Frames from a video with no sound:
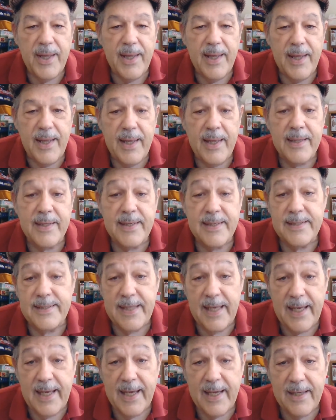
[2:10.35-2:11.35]
in
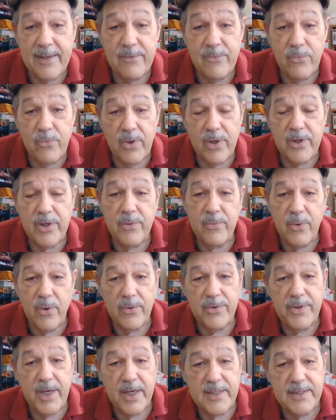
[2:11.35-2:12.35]
Catan, where you roll
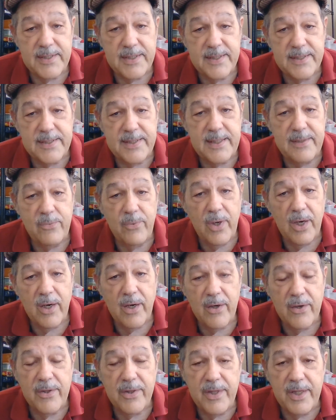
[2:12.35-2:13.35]
dice to see
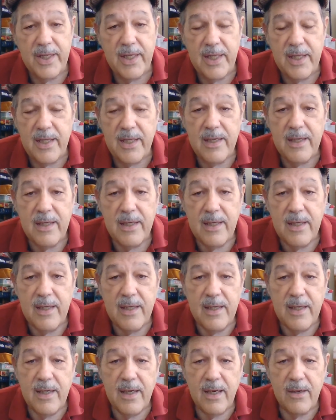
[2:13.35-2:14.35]
where the
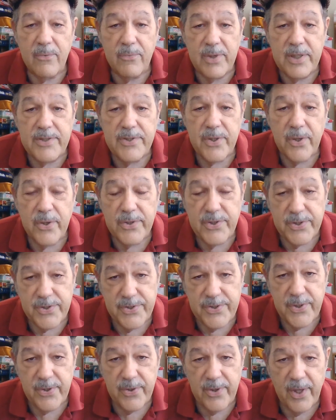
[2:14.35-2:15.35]
resources
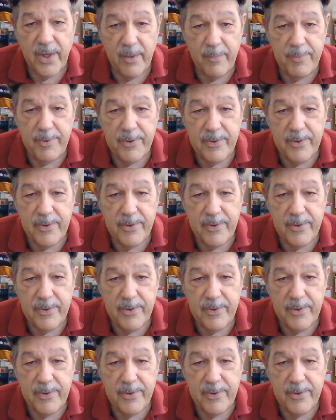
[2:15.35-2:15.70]
turn up,